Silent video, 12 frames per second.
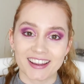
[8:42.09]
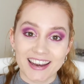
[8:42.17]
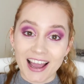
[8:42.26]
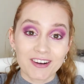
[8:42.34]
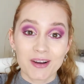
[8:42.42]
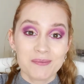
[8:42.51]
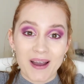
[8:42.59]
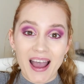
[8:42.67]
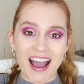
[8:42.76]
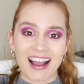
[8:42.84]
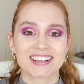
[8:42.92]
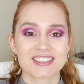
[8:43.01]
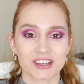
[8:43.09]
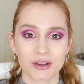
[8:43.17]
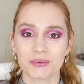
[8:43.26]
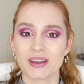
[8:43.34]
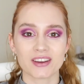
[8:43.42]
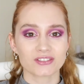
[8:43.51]
And now I'm back.
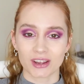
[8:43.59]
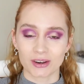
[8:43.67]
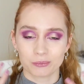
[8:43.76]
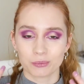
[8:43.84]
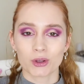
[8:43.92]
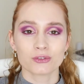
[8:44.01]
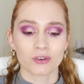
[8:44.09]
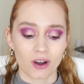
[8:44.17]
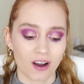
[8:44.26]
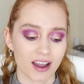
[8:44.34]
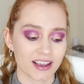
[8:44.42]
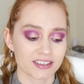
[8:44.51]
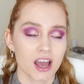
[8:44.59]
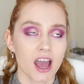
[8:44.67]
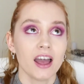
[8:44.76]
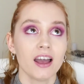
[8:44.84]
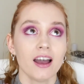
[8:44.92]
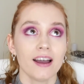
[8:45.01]
So we have done both eyes.
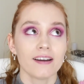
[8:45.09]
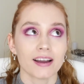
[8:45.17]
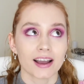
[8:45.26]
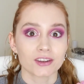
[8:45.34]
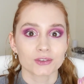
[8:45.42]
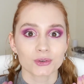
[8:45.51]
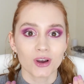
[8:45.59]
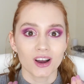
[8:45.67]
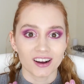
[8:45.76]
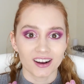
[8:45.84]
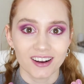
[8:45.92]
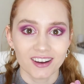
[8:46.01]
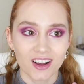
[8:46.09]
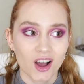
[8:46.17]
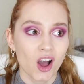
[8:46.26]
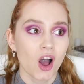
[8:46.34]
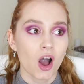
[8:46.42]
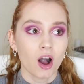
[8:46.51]
Hand on heart,
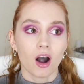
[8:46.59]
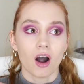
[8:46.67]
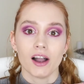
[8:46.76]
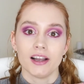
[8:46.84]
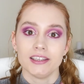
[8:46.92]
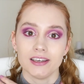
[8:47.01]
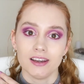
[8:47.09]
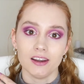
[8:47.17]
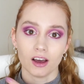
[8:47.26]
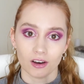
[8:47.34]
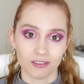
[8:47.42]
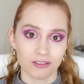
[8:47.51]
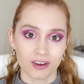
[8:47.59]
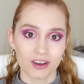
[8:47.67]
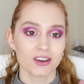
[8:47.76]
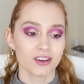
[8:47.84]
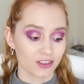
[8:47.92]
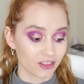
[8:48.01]
I love
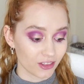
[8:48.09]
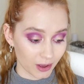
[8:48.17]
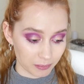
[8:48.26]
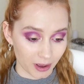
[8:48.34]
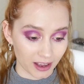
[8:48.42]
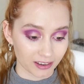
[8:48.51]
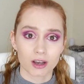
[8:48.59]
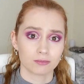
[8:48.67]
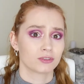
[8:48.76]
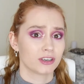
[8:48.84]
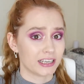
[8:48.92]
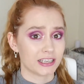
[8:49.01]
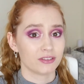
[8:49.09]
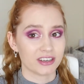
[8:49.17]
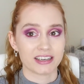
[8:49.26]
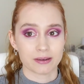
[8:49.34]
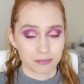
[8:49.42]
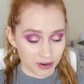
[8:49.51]
that palette. I'm really,
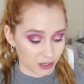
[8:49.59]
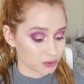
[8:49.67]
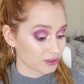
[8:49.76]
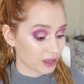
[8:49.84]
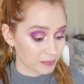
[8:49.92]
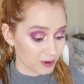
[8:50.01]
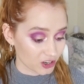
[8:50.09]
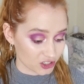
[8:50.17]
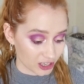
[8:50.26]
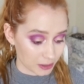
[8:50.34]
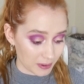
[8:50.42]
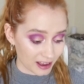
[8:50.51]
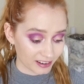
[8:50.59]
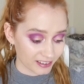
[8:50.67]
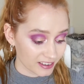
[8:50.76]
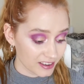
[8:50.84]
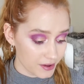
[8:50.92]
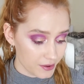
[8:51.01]
really impressed with that eyeshadow palette.